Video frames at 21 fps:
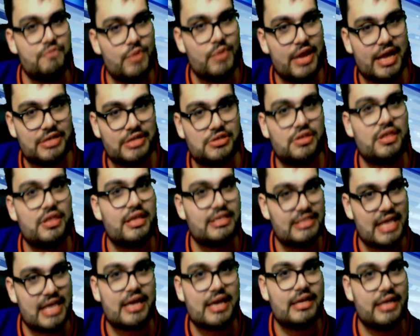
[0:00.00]
get to the
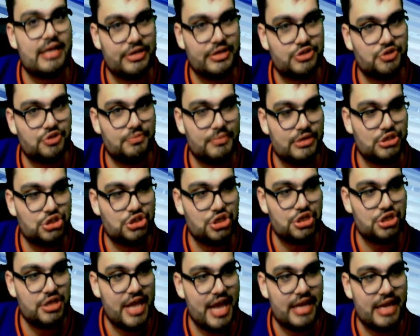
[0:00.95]
second
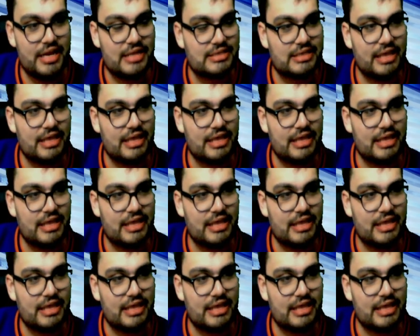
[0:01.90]
intermission and it's